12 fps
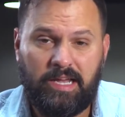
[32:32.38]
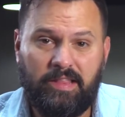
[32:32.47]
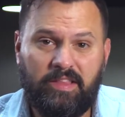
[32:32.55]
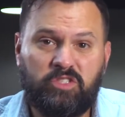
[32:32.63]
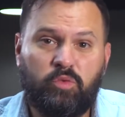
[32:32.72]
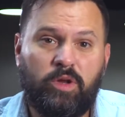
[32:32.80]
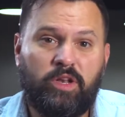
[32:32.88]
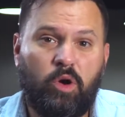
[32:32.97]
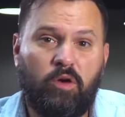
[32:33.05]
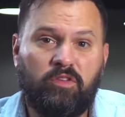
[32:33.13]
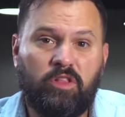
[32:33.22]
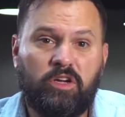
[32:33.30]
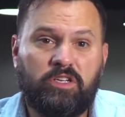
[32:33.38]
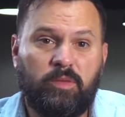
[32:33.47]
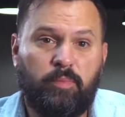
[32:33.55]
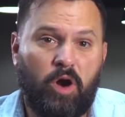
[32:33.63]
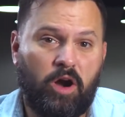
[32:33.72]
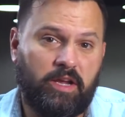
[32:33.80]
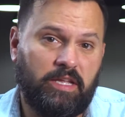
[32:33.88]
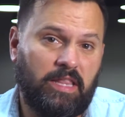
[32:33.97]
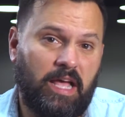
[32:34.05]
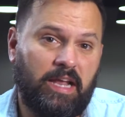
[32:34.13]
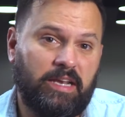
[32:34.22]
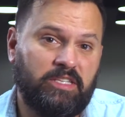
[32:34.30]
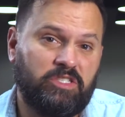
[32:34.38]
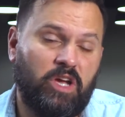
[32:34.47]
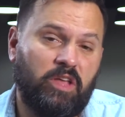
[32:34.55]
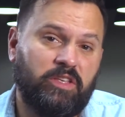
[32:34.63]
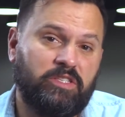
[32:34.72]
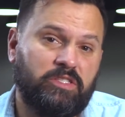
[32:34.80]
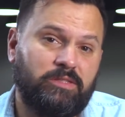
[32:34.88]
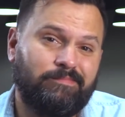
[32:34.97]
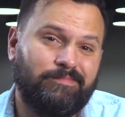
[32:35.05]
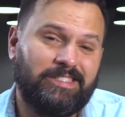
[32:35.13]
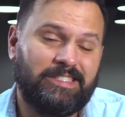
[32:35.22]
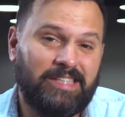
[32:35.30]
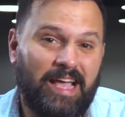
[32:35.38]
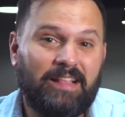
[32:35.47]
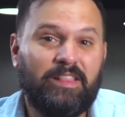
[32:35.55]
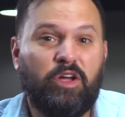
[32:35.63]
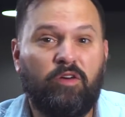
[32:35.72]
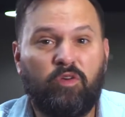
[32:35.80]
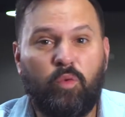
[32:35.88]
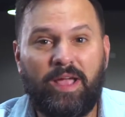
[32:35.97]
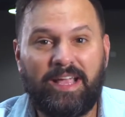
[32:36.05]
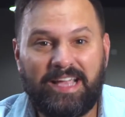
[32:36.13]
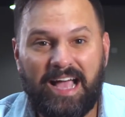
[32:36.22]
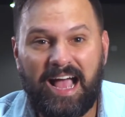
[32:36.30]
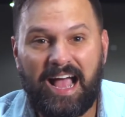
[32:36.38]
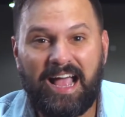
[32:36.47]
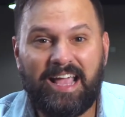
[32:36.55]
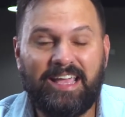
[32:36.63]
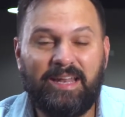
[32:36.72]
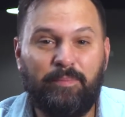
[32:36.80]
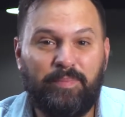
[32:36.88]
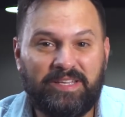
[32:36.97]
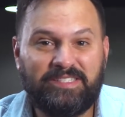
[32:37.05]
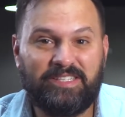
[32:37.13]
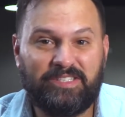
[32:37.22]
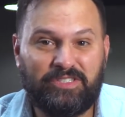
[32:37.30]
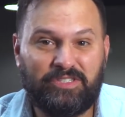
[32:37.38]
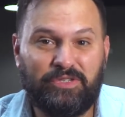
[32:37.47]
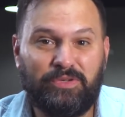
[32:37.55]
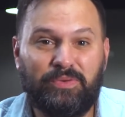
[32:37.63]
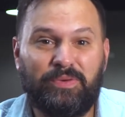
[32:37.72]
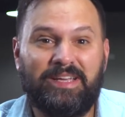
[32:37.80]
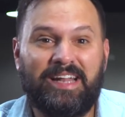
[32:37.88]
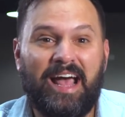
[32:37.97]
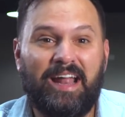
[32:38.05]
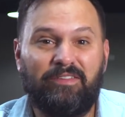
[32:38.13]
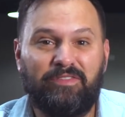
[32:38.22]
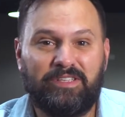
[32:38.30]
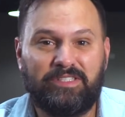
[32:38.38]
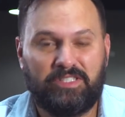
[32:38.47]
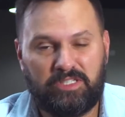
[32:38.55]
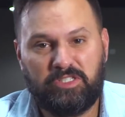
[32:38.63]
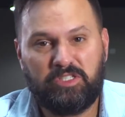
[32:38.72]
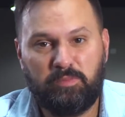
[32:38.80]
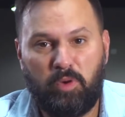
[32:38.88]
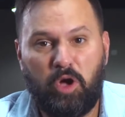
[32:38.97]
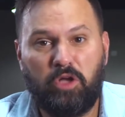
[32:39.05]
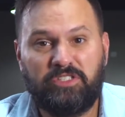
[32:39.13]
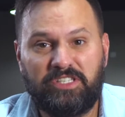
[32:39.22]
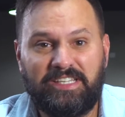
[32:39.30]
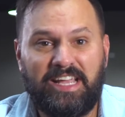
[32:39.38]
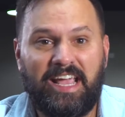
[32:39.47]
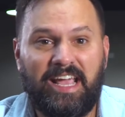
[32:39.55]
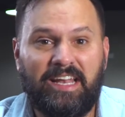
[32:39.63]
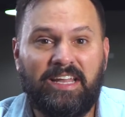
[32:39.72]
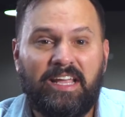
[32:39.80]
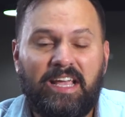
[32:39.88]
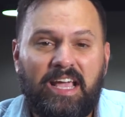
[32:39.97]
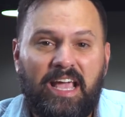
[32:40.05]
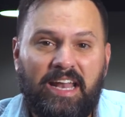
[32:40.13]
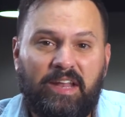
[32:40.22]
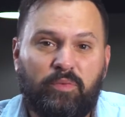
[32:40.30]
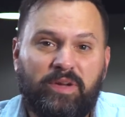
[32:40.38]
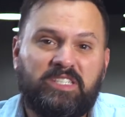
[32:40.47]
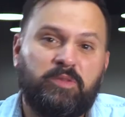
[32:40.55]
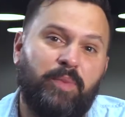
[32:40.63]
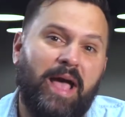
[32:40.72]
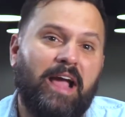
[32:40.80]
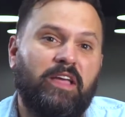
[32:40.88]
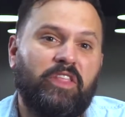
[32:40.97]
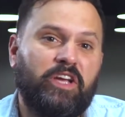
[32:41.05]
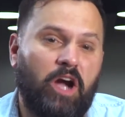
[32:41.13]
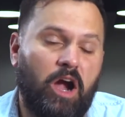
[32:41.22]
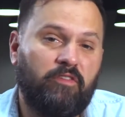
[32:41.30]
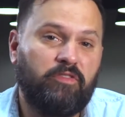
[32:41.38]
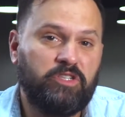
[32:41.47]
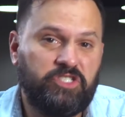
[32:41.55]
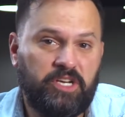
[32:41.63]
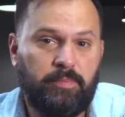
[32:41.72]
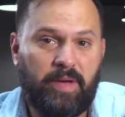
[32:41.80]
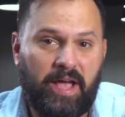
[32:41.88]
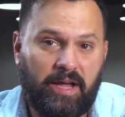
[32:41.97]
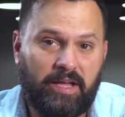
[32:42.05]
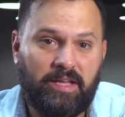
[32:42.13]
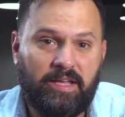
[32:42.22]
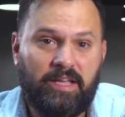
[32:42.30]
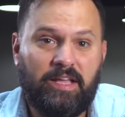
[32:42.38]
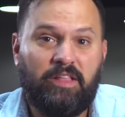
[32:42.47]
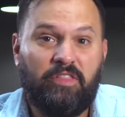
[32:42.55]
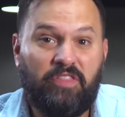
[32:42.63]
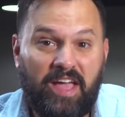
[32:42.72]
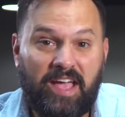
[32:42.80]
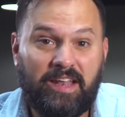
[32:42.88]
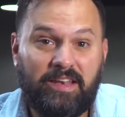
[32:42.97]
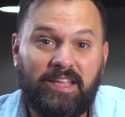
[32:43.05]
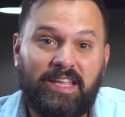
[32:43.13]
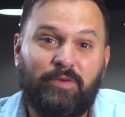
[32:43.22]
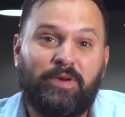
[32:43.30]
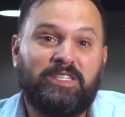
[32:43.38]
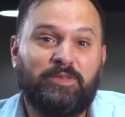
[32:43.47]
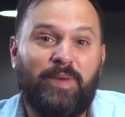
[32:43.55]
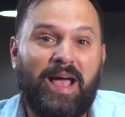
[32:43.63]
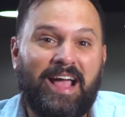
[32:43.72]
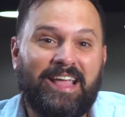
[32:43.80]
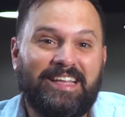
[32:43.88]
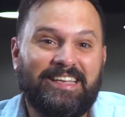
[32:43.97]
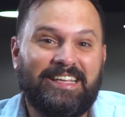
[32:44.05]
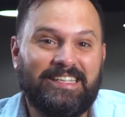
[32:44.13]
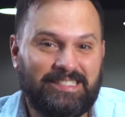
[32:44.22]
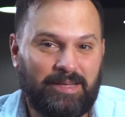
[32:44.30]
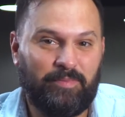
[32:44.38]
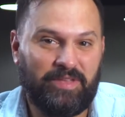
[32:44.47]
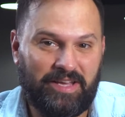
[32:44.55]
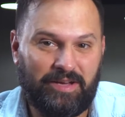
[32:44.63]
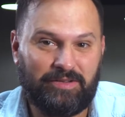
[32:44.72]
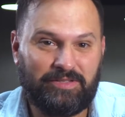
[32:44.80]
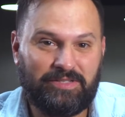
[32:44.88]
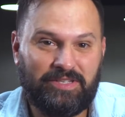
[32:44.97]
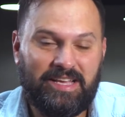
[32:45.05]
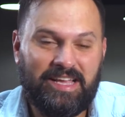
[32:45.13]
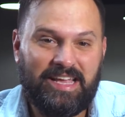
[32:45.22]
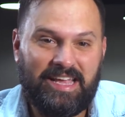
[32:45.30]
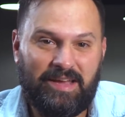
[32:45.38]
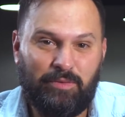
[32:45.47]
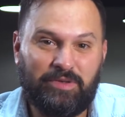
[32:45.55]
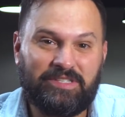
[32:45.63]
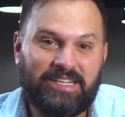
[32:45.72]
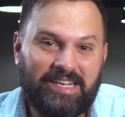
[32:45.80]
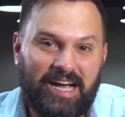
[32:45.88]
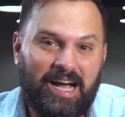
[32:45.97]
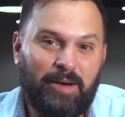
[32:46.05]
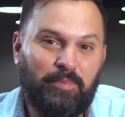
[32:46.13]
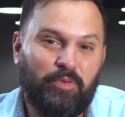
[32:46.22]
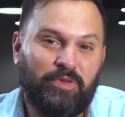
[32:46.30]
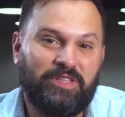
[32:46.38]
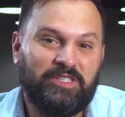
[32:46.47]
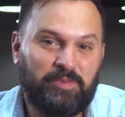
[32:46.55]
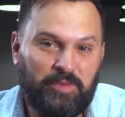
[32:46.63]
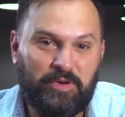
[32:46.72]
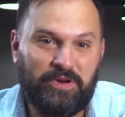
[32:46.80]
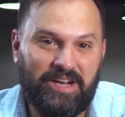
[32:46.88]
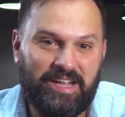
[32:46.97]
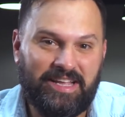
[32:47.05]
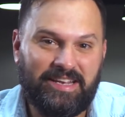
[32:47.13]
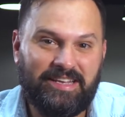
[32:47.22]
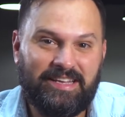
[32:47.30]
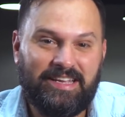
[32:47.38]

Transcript: And this window overlooked the parking lot, and he saw this slightly overweight guy in a business suit get out of his small sedan, and he reached back in the car for his gym bag. Then he reached back in to get something else. It was a cup with a spoon in it.